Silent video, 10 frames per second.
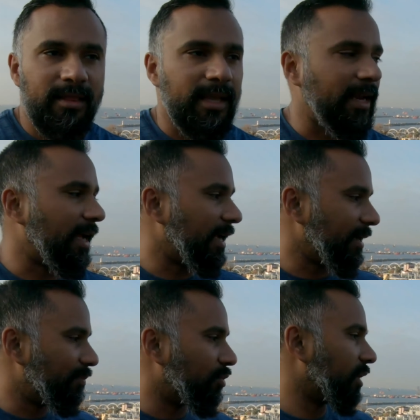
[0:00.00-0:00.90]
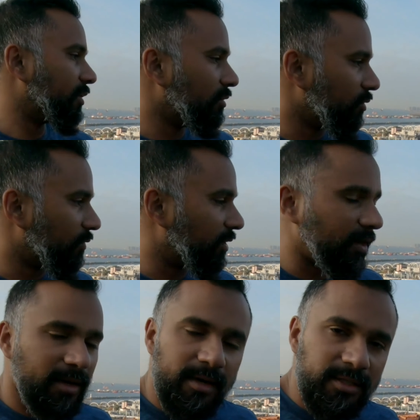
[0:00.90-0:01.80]
then I point over
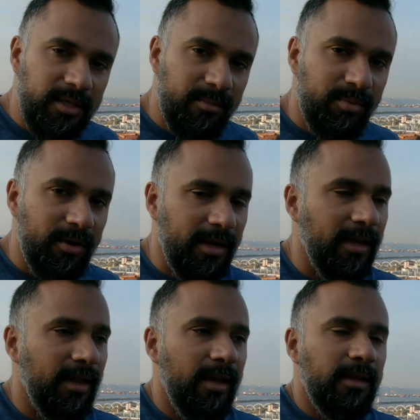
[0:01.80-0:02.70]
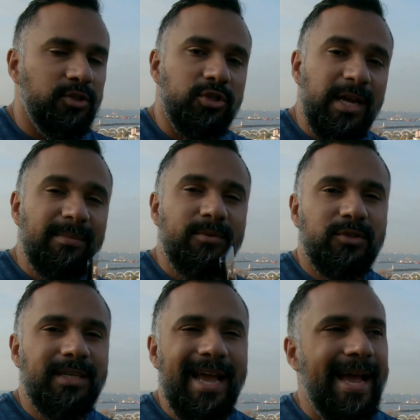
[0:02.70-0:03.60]
there and start praying. So stop
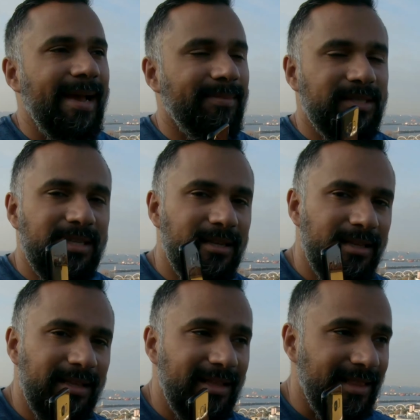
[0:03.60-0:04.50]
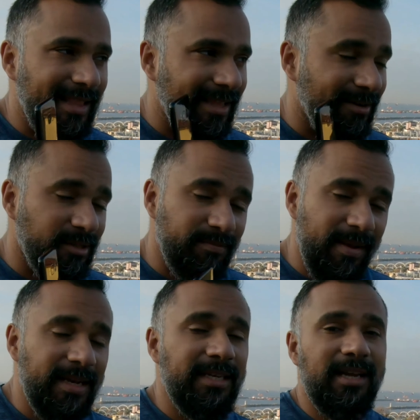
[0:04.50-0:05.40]
using apps. There's
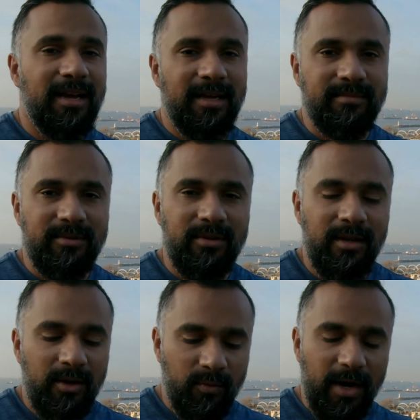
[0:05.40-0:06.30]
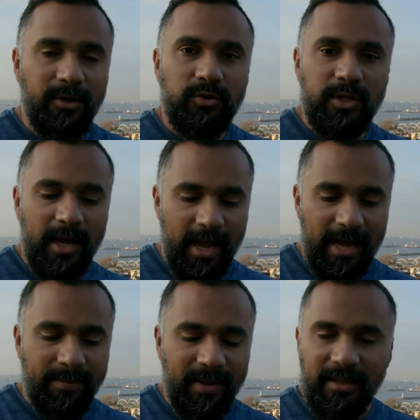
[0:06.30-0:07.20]
many times where I used the
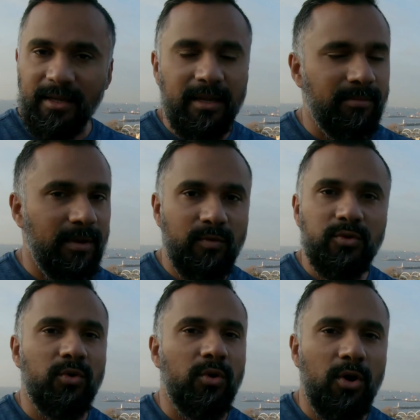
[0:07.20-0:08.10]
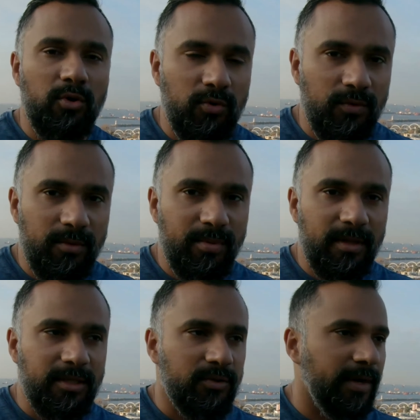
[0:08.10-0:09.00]
app and the Qibla was going all over the
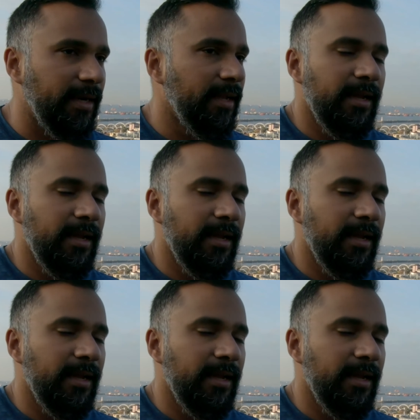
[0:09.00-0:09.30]
place, right?